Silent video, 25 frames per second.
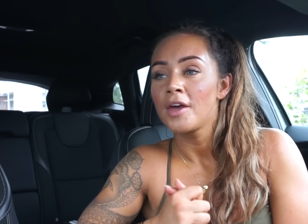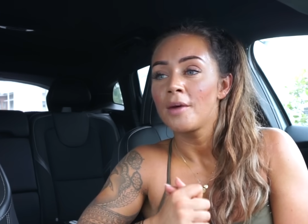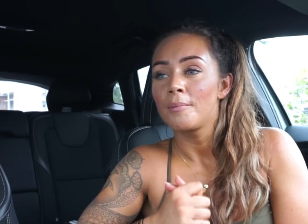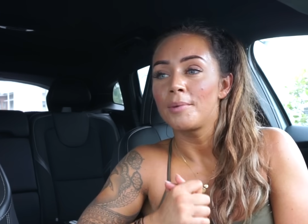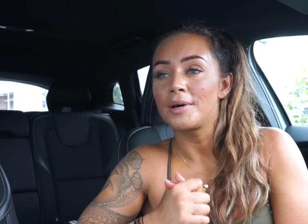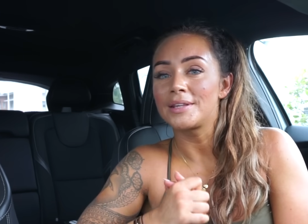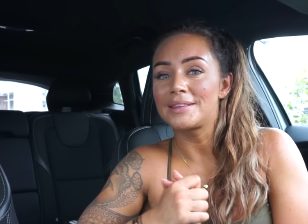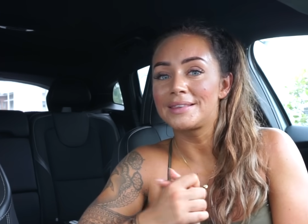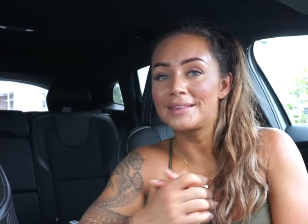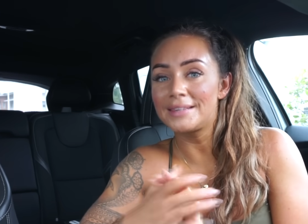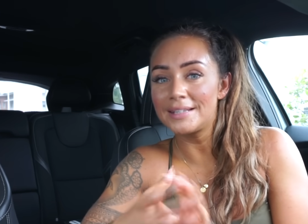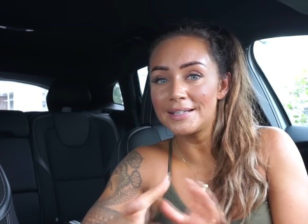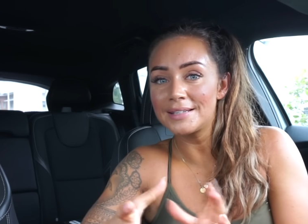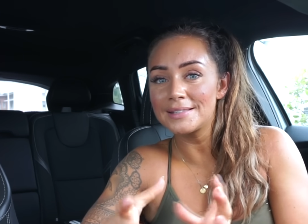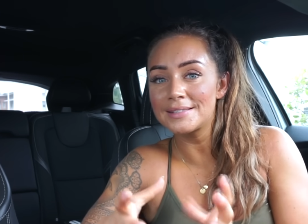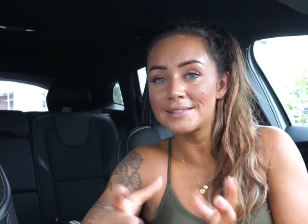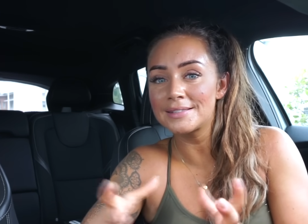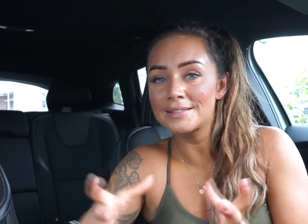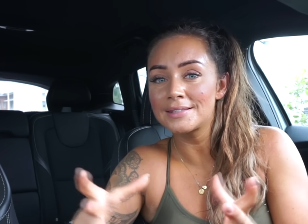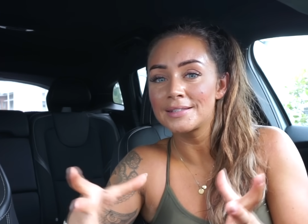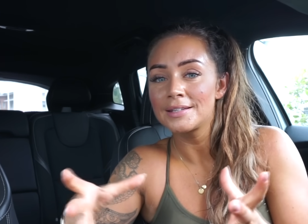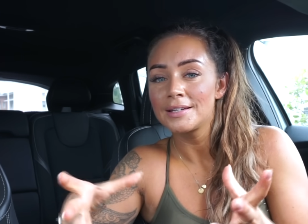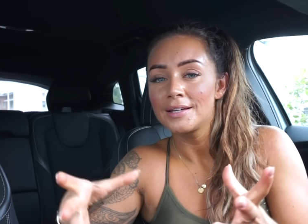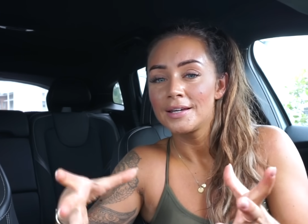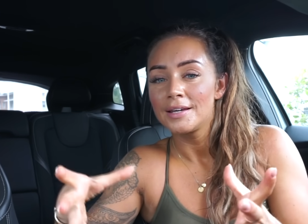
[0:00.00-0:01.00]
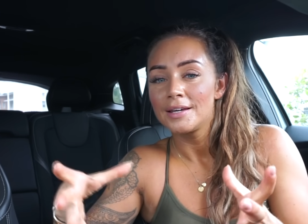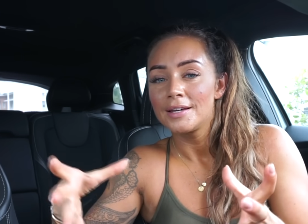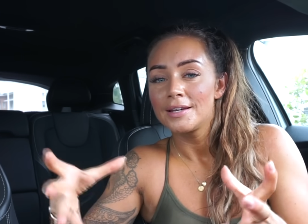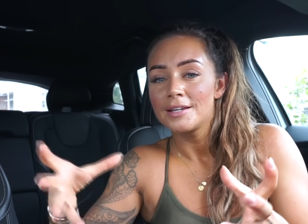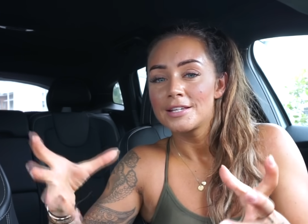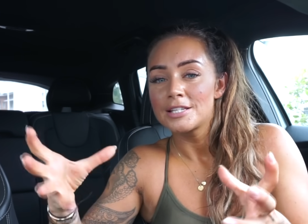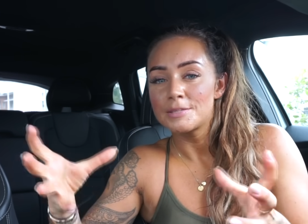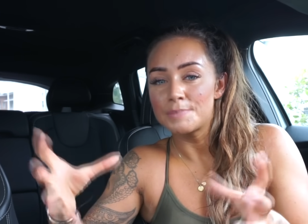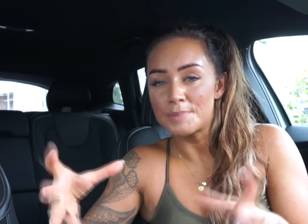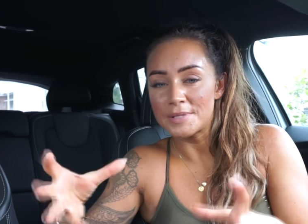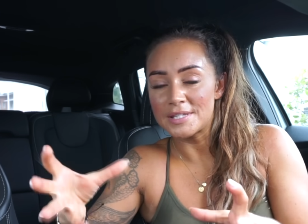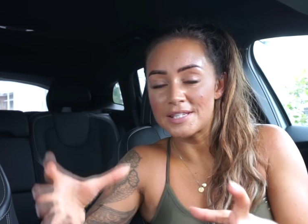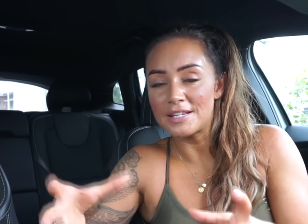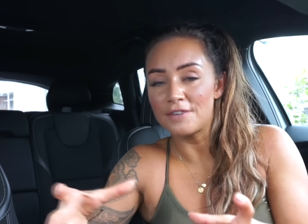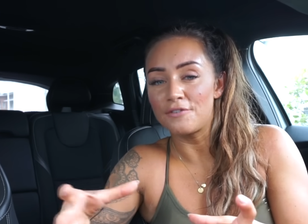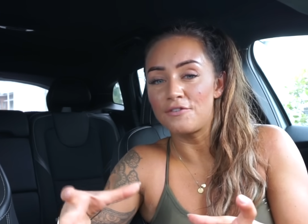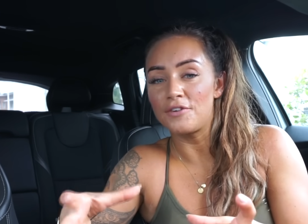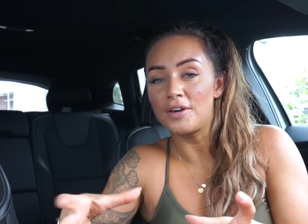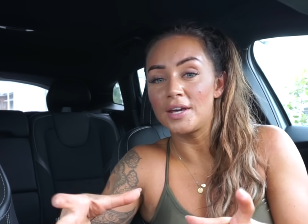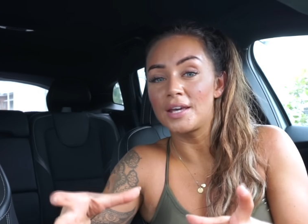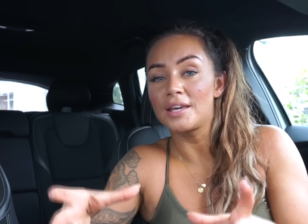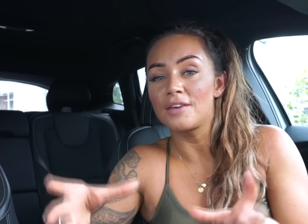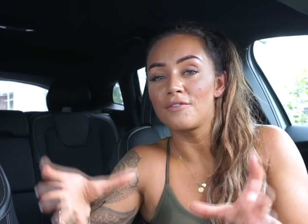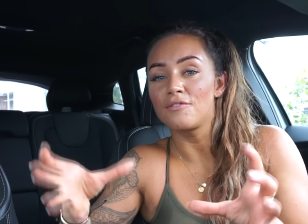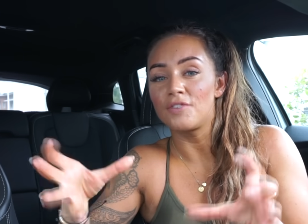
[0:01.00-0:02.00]
But this
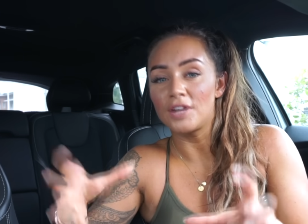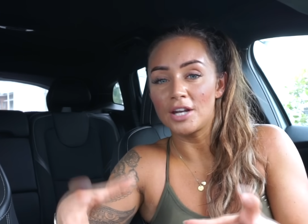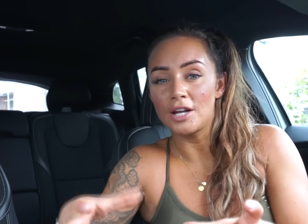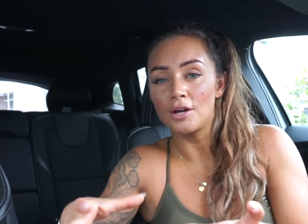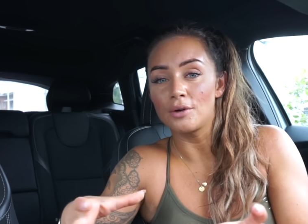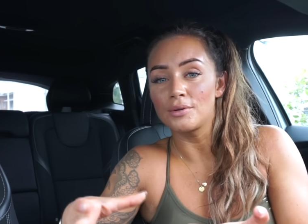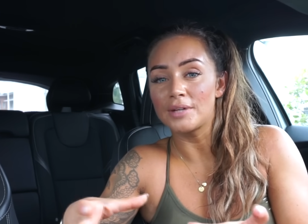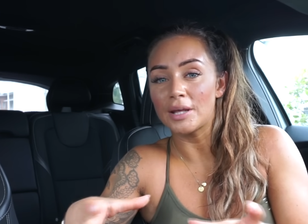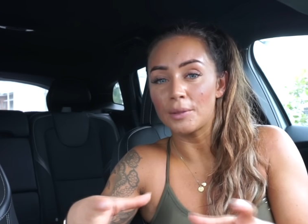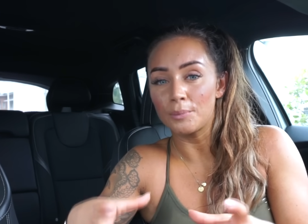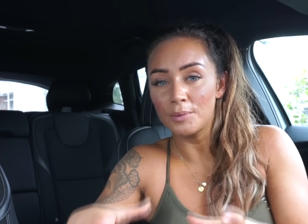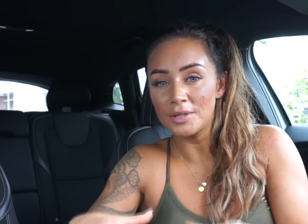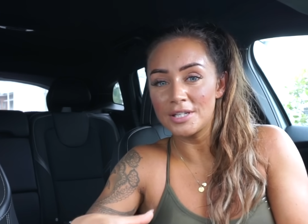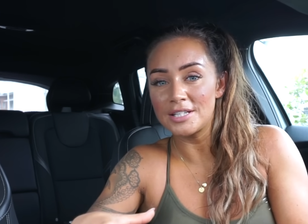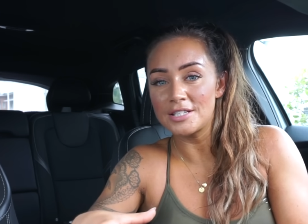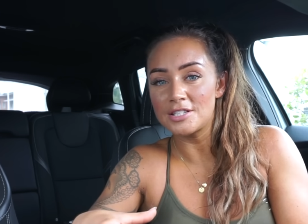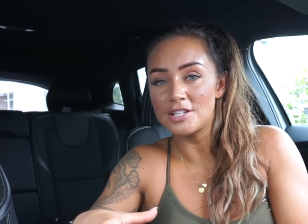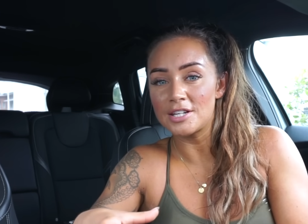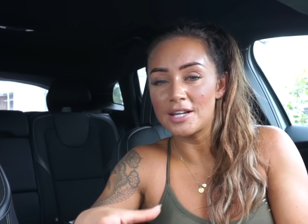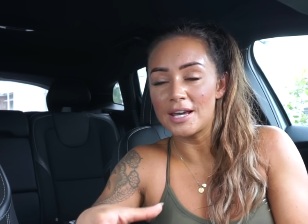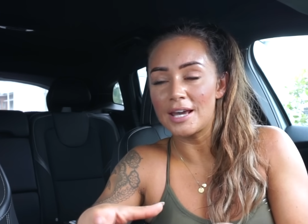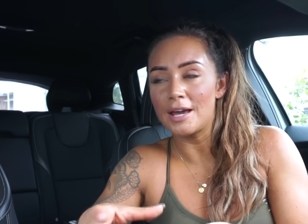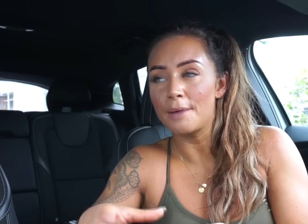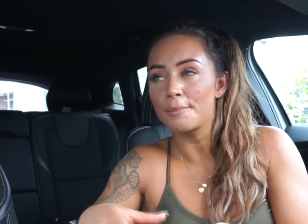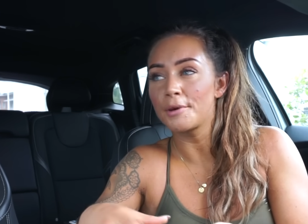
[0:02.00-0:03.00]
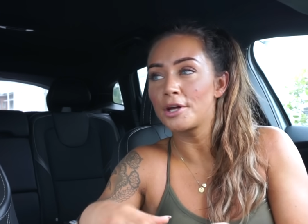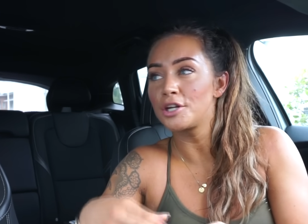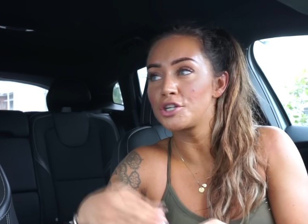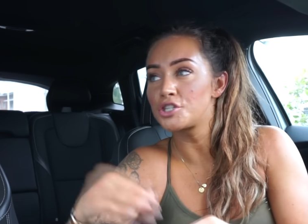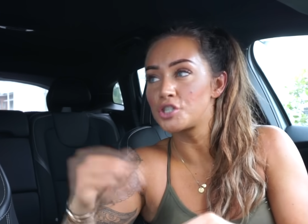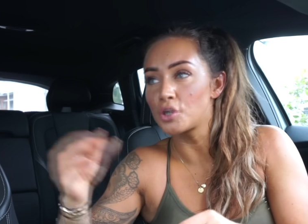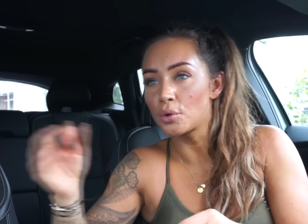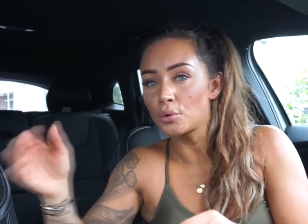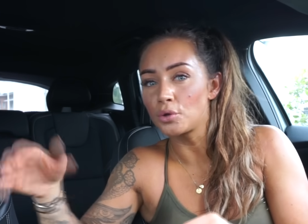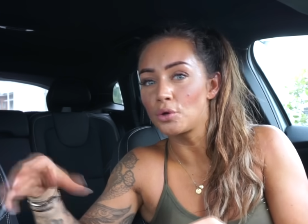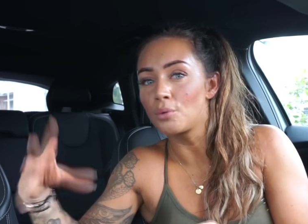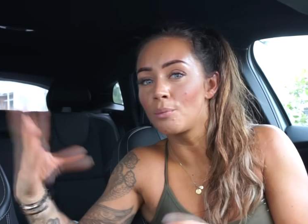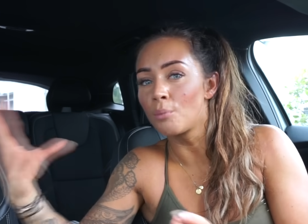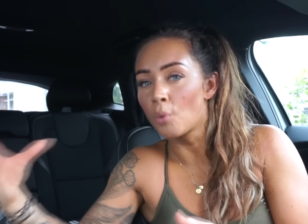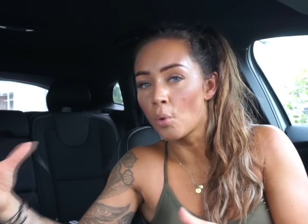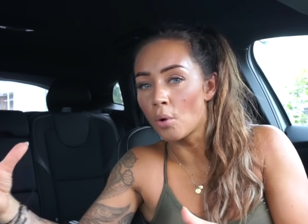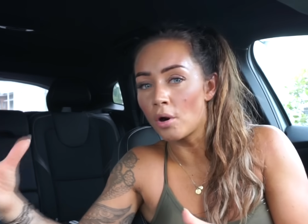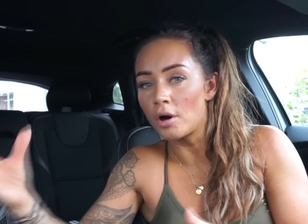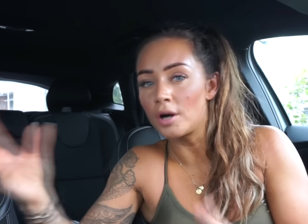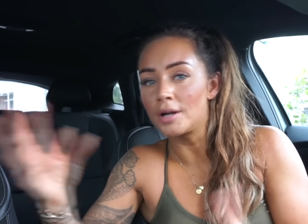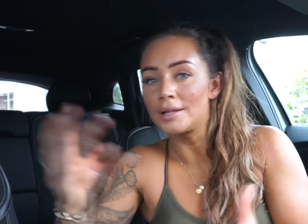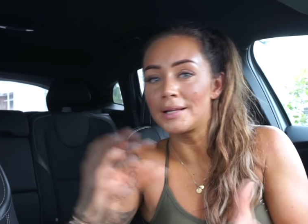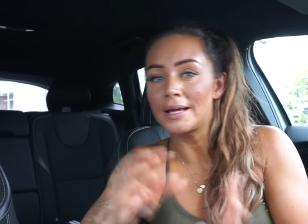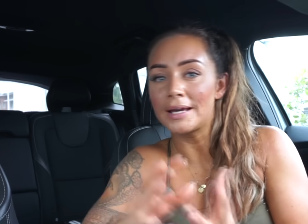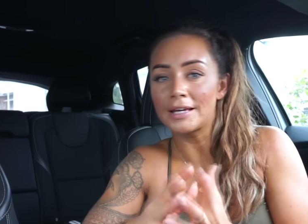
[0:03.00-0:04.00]
specific video that we did today, I'm gonna show you
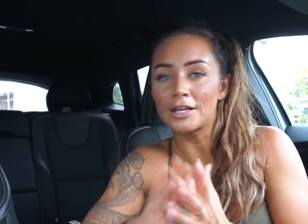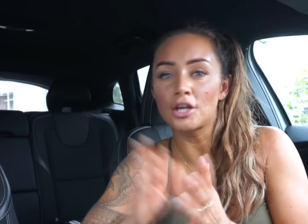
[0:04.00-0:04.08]
more